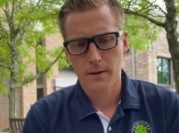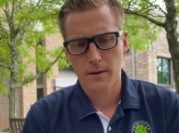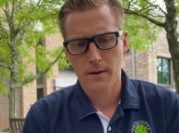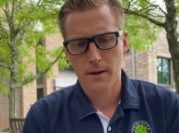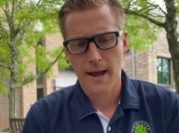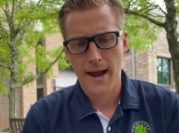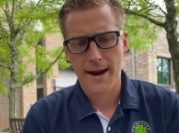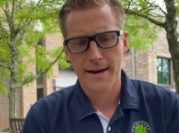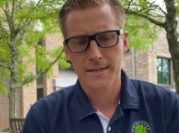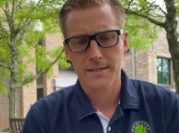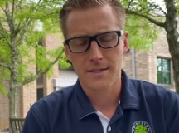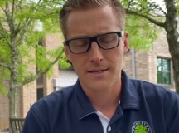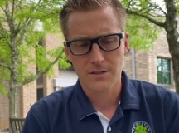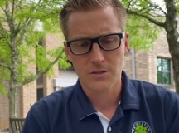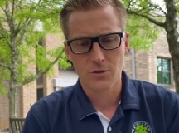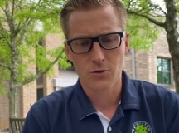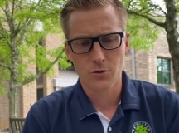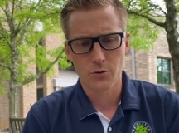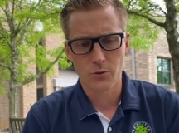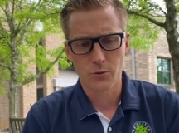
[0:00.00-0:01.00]
access
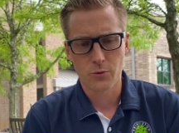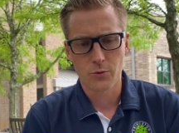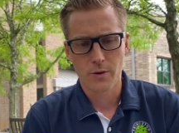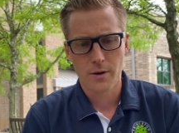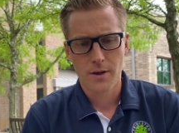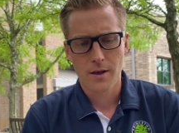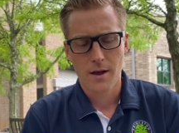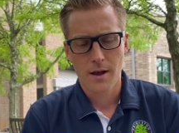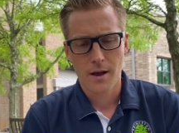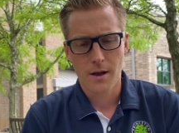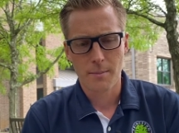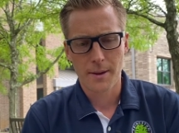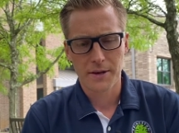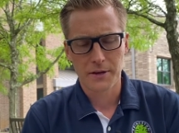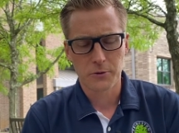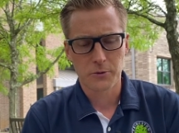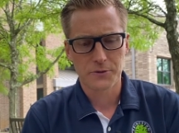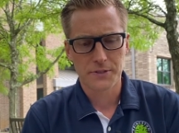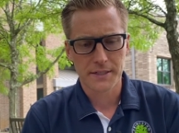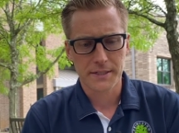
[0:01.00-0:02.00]
to
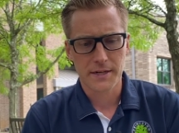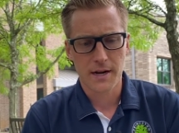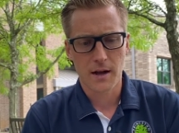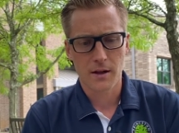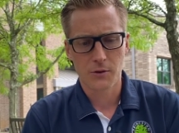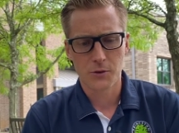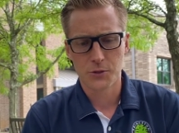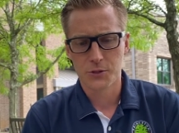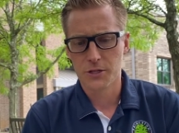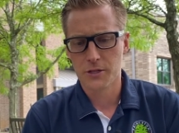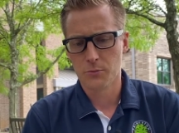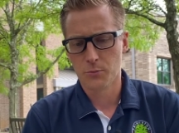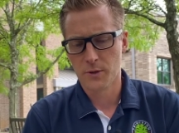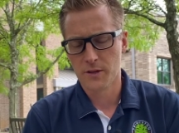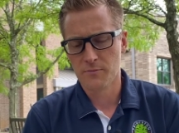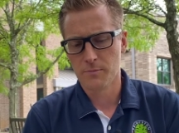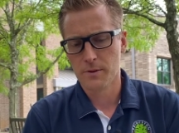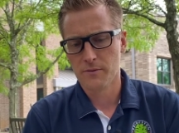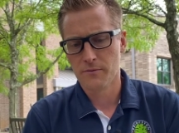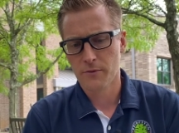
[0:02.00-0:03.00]
medical technology,
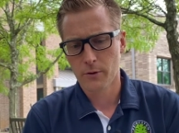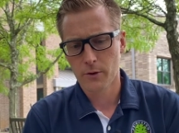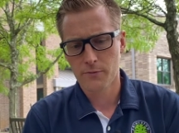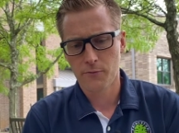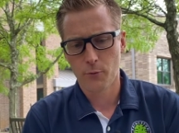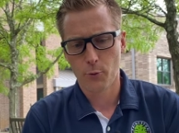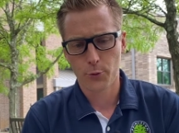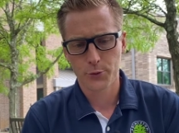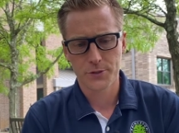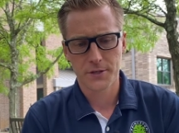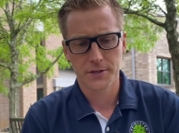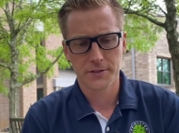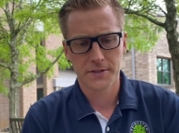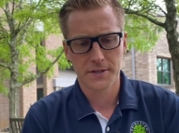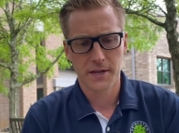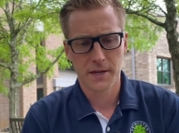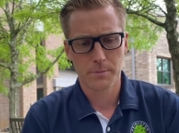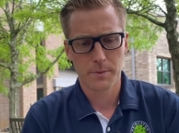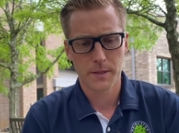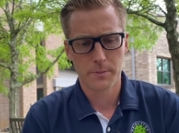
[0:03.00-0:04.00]
we've been very fortunate to
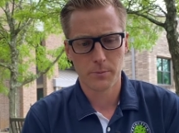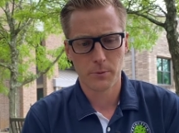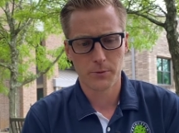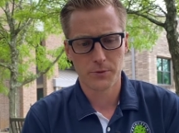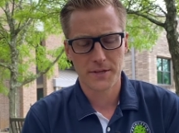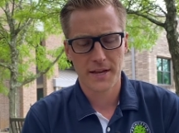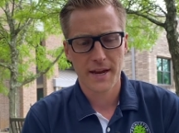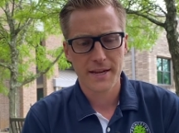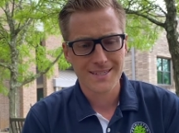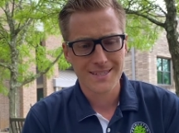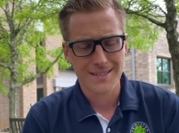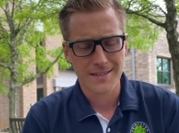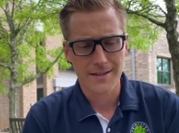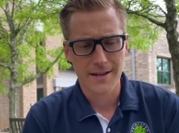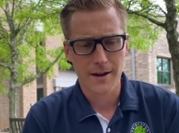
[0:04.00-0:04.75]
get people tested.